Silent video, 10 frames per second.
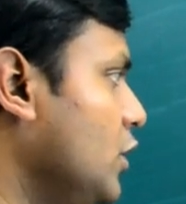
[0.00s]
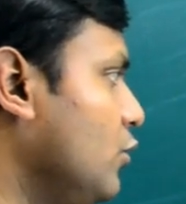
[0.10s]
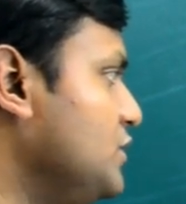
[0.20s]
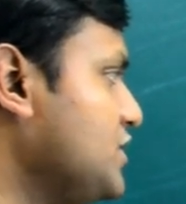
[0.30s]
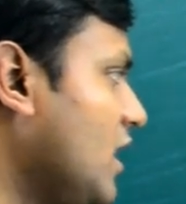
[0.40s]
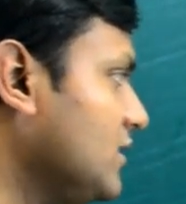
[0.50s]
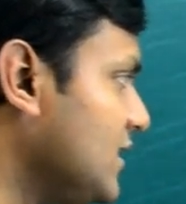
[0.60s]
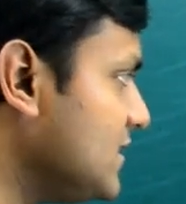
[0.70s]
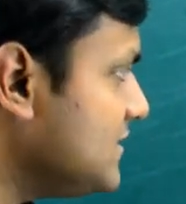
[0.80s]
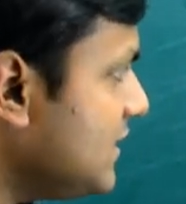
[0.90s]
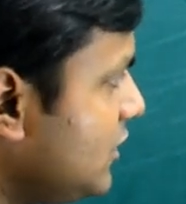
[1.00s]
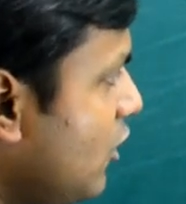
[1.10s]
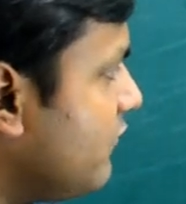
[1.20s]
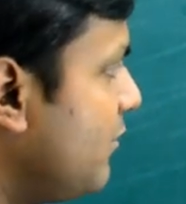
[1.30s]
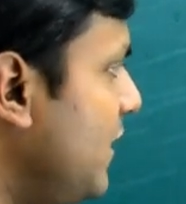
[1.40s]
which are the result
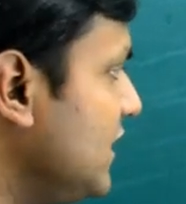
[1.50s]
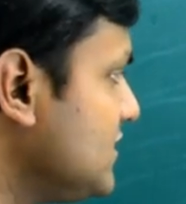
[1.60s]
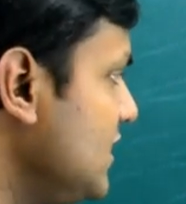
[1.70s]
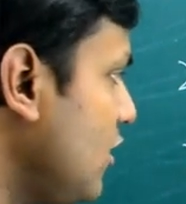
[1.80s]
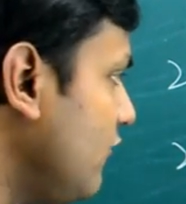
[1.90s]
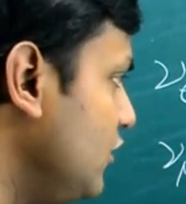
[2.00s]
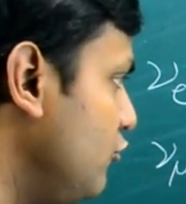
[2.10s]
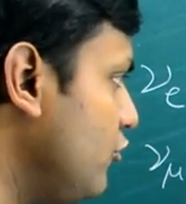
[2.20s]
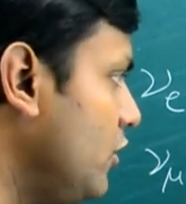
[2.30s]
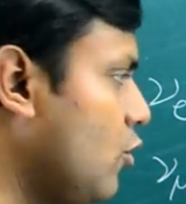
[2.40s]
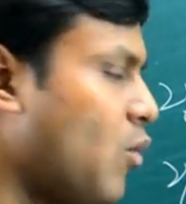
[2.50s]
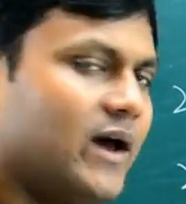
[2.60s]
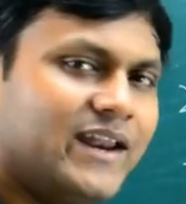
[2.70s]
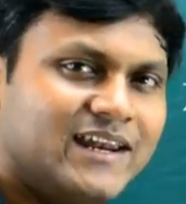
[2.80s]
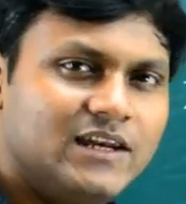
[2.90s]
of a mixing of neutrino
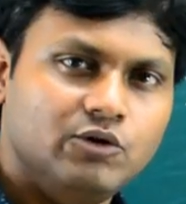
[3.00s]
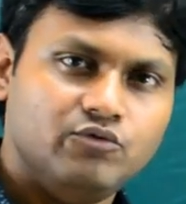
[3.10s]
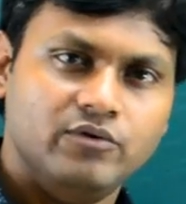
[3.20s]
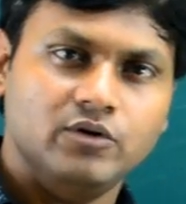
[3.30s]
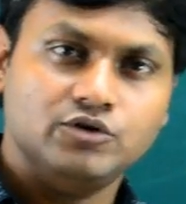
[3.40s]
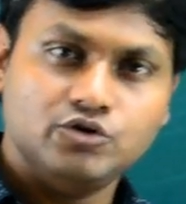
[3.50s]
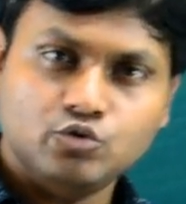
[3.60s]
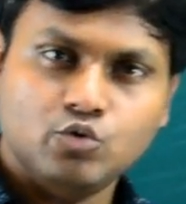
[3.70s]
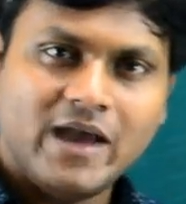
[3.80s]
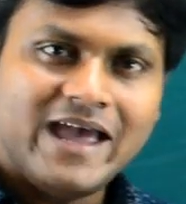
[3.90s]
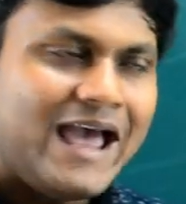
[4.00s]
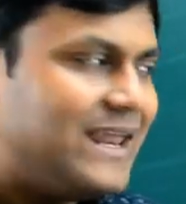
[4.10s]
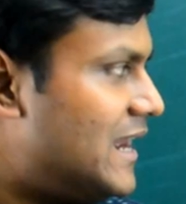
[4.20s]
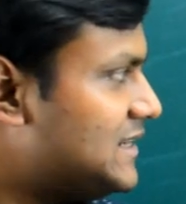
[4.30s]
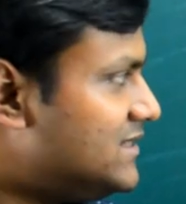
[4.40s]
1 and neutrino 2.
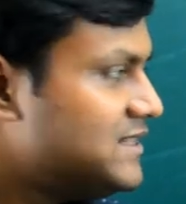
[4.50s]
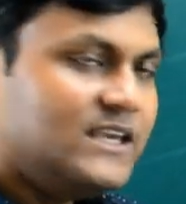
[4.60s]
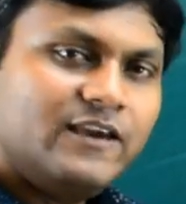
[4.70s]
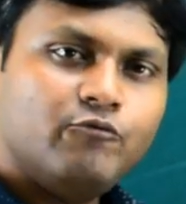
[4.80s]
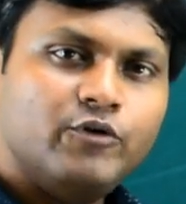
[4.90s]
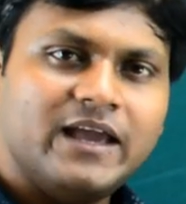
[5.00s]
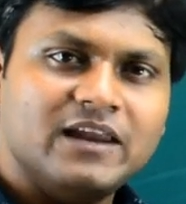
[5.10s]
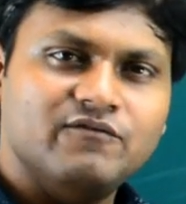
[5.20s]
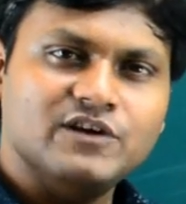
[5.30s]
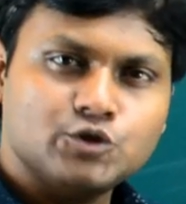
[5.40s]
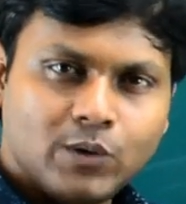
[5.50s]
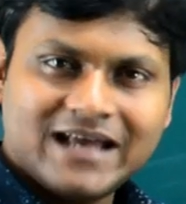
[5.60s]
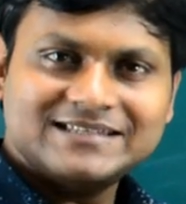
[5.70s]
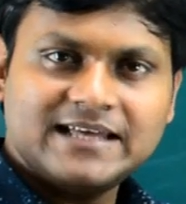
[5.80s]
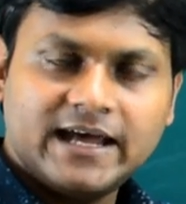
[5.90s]
And let's see if we can
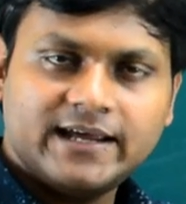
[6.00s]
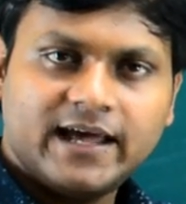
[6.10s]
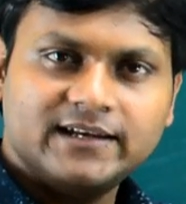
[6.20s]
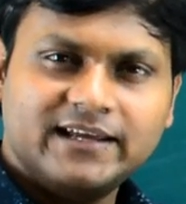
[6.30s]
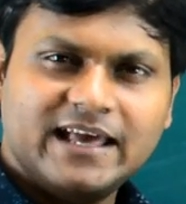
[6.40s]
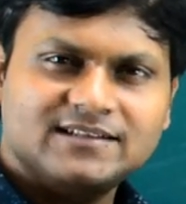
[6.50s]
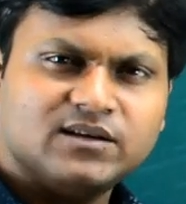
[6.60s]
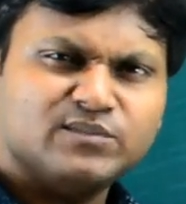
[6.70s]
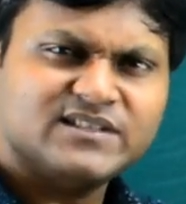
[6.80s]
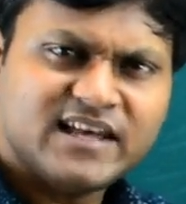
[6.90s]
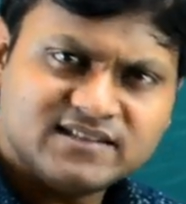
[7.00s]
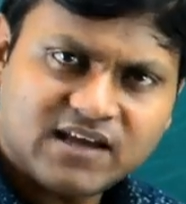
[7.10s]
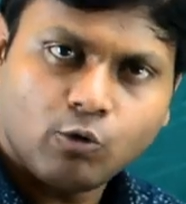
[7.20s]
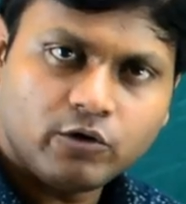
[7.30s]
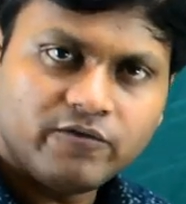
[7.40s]
visualize that and get some sense
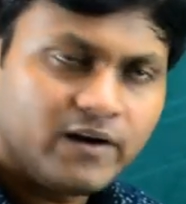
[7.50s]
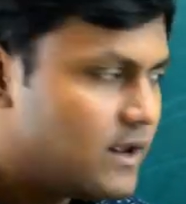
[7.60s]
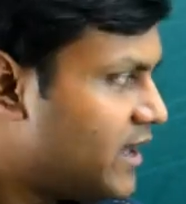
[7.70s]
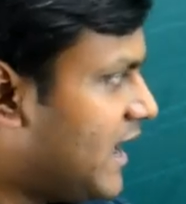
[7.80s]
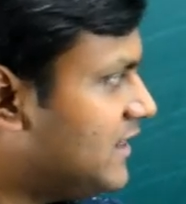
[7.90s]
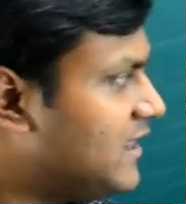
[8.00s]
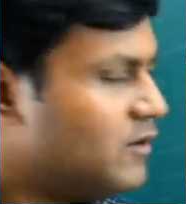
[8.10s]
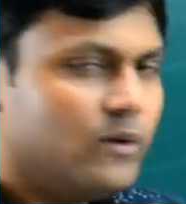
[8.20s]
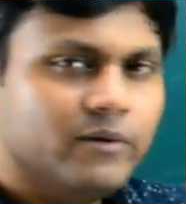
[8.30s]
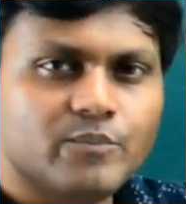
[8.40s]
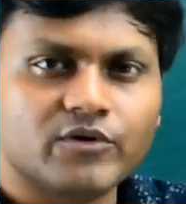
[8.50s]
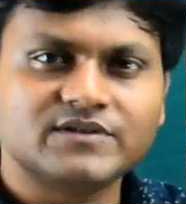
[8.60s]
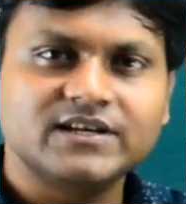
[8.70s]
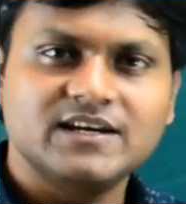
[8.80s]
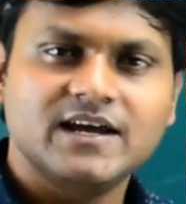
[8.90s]
out of it. And then we will
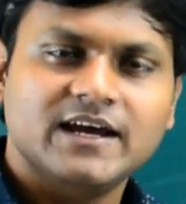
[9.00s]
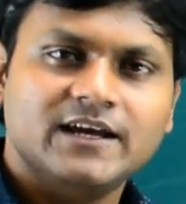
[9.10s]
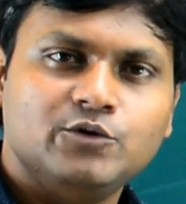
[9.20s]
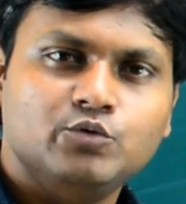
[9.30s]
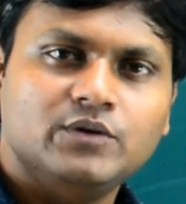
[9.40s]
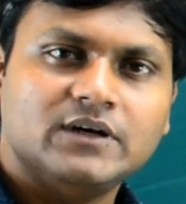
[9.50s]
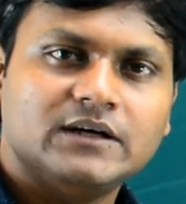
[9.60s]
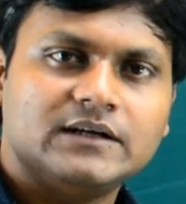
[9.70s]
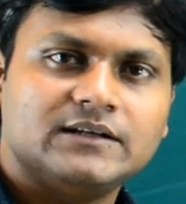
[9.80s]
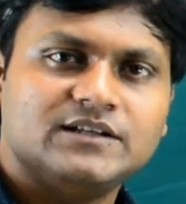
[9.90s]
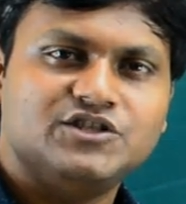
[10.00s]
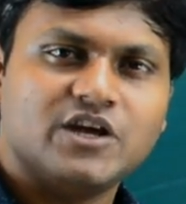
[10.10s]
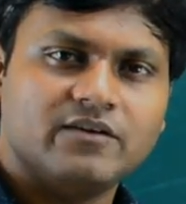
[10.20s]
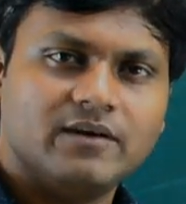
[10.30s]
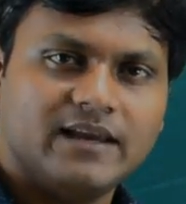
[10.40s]
proceed to the
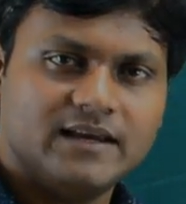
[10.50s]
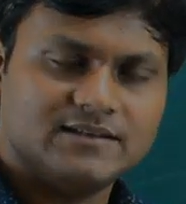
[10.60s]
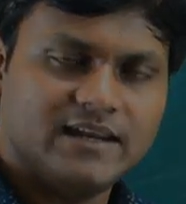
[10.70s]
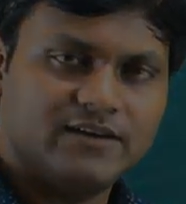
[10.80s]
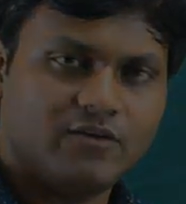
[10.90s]
general case later